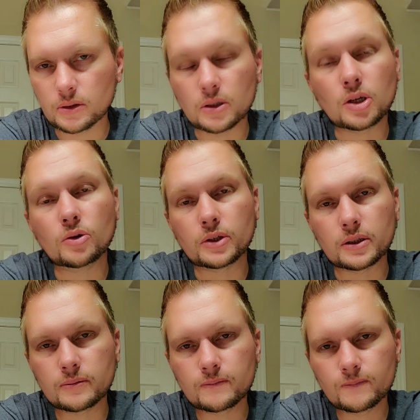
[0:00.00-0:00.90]
the coding,
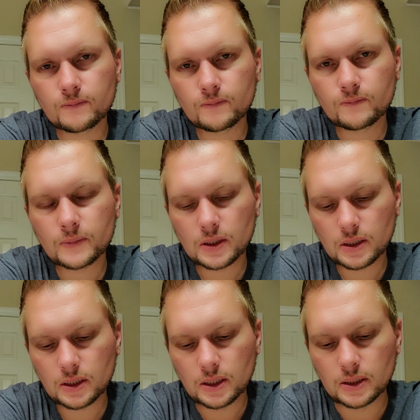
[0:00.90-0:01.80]

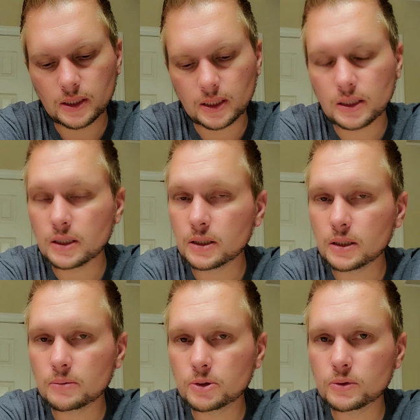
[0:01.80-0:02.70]
and that
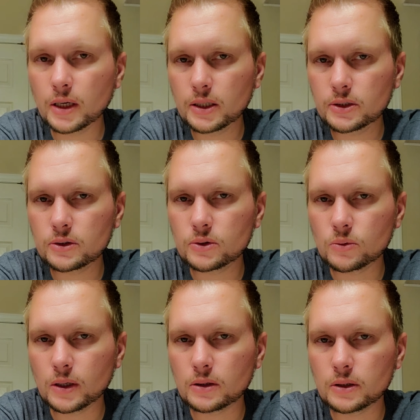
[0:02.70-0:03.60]
mutation
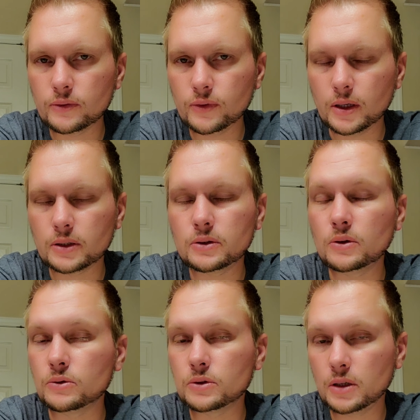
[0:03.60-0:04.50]
directly affects
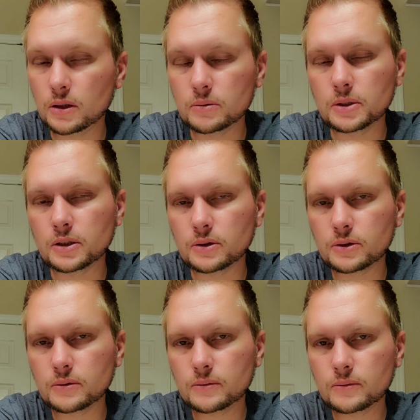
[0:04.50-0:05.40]
those telomeres.
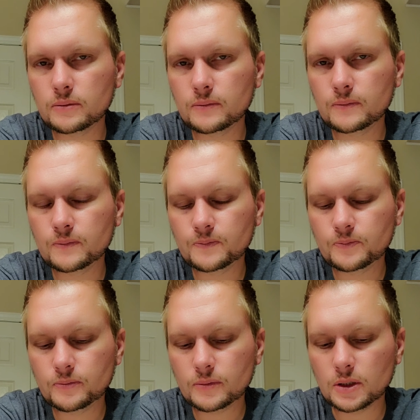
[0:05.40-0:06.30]

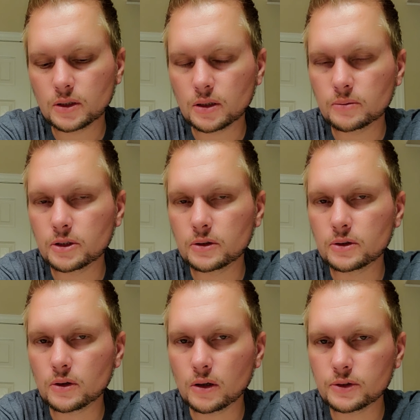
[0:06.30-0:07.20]
The telomeres
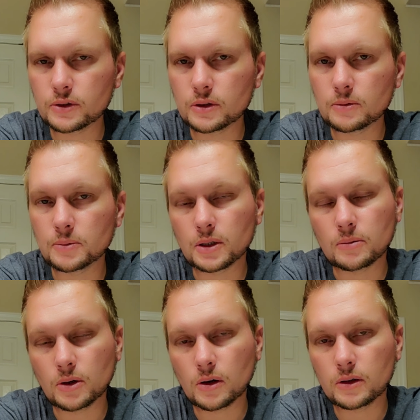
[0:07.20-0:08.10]
causing them to become
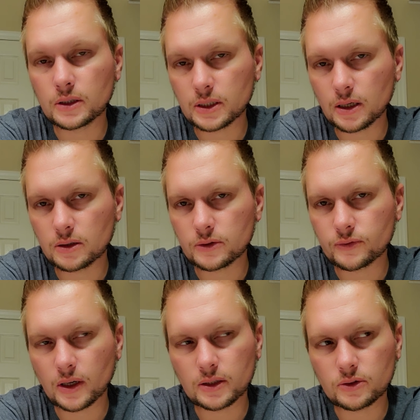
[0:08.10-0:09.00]
hardened and
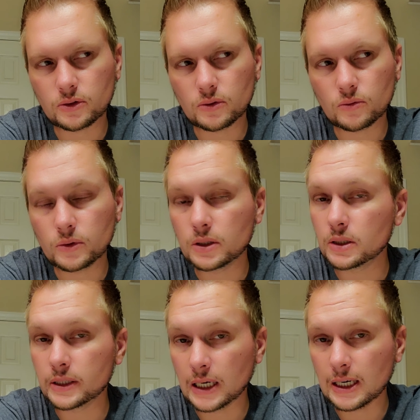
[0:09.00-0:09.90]
calcified, so when it
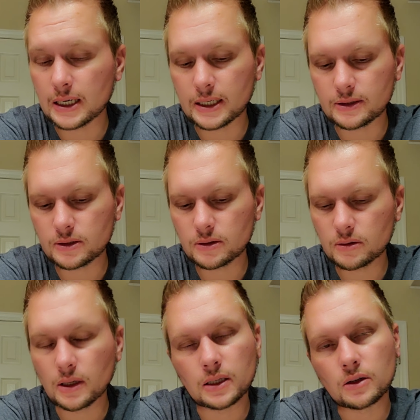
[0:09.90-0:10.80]
dies,
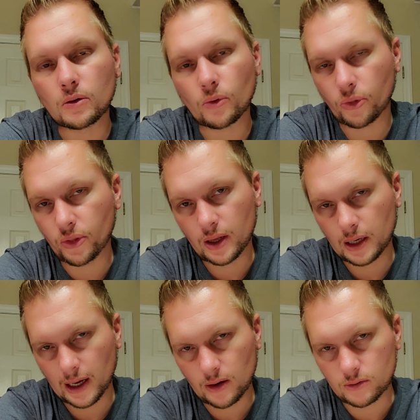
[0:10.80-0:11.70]
they don't thin
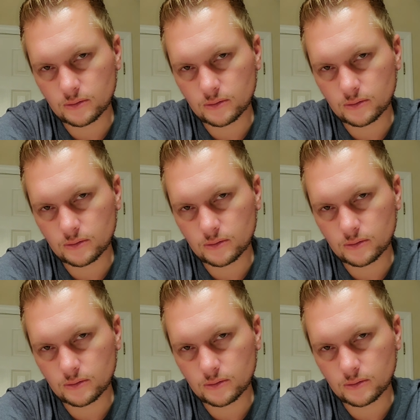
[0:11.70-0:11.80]
out.